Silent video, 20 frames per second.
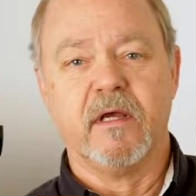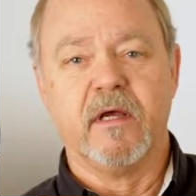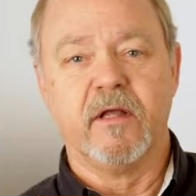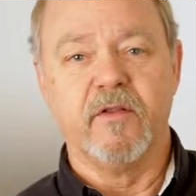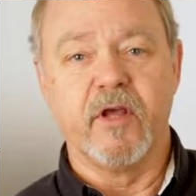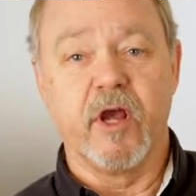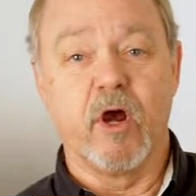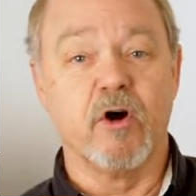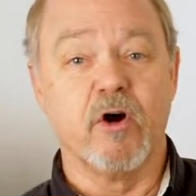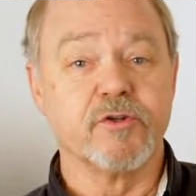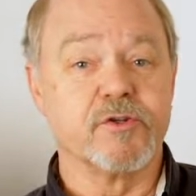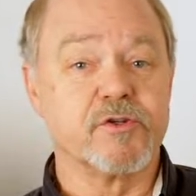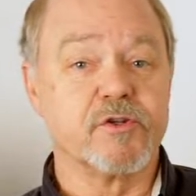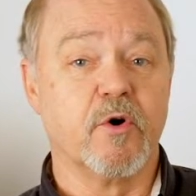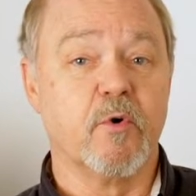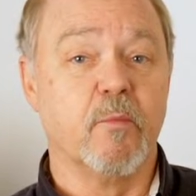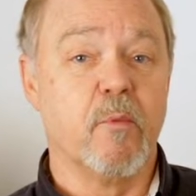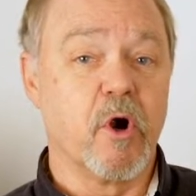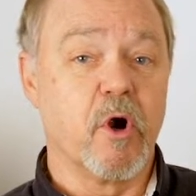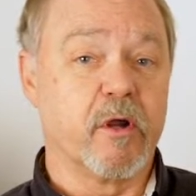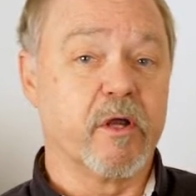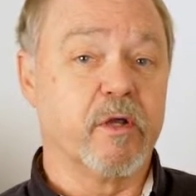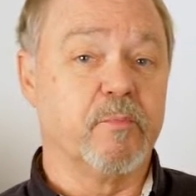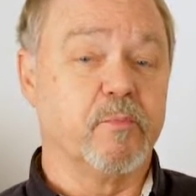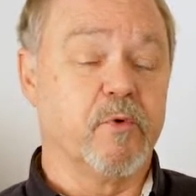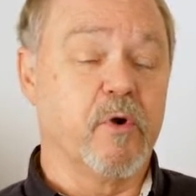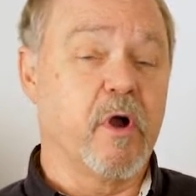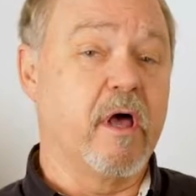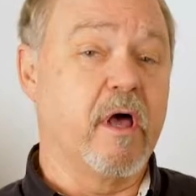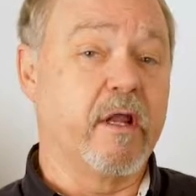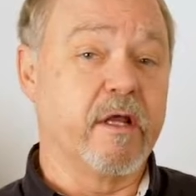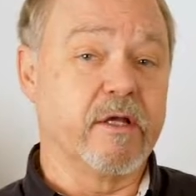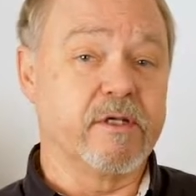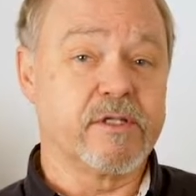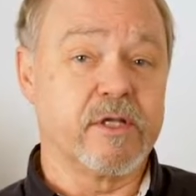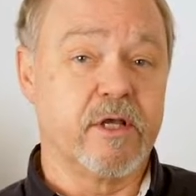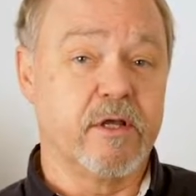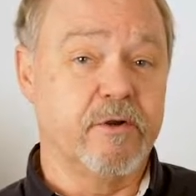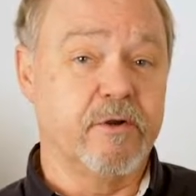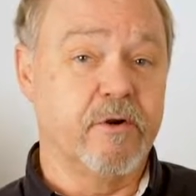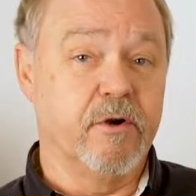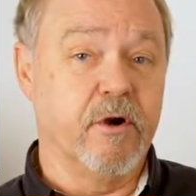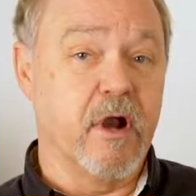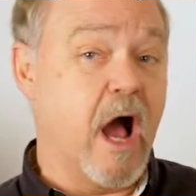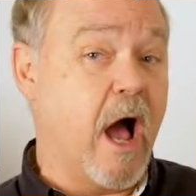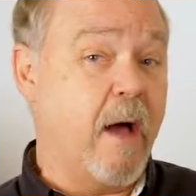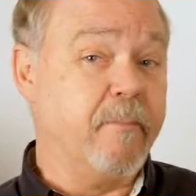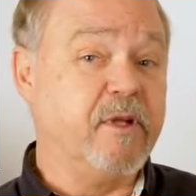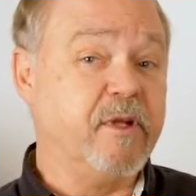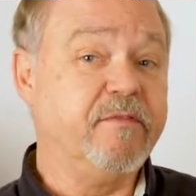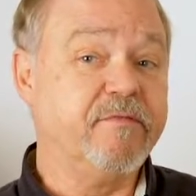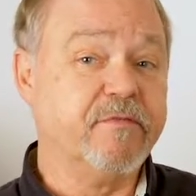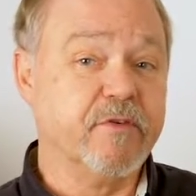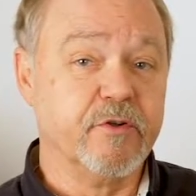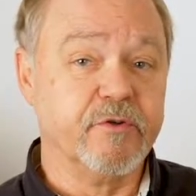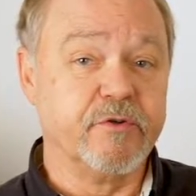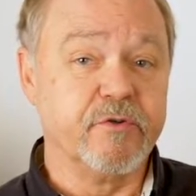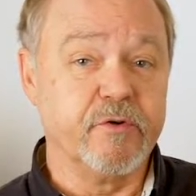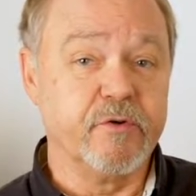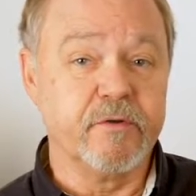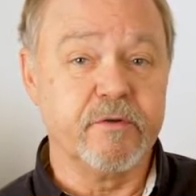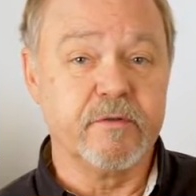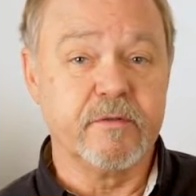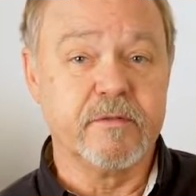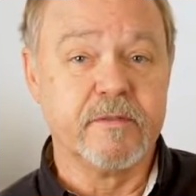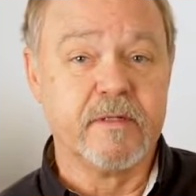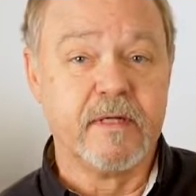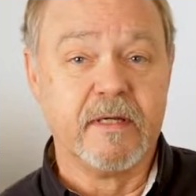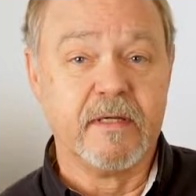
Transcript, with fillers: They also market products under OmniFilter,